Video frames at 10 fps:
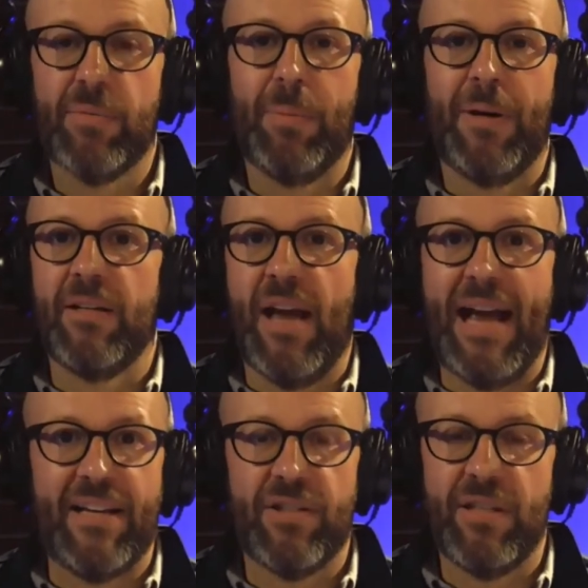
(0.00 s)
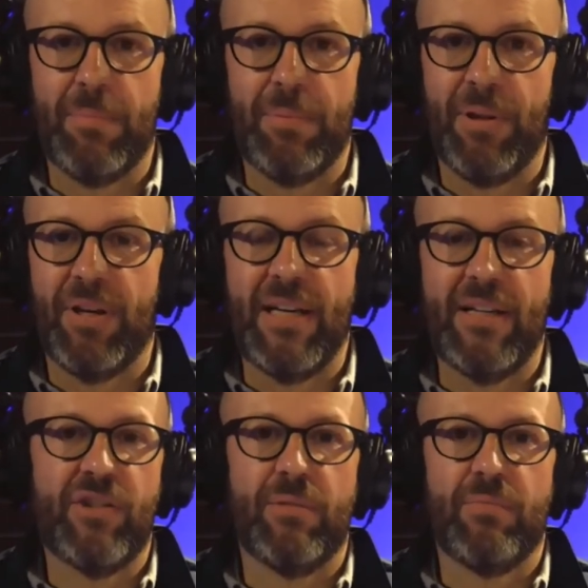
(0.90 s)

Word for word: but has the ability to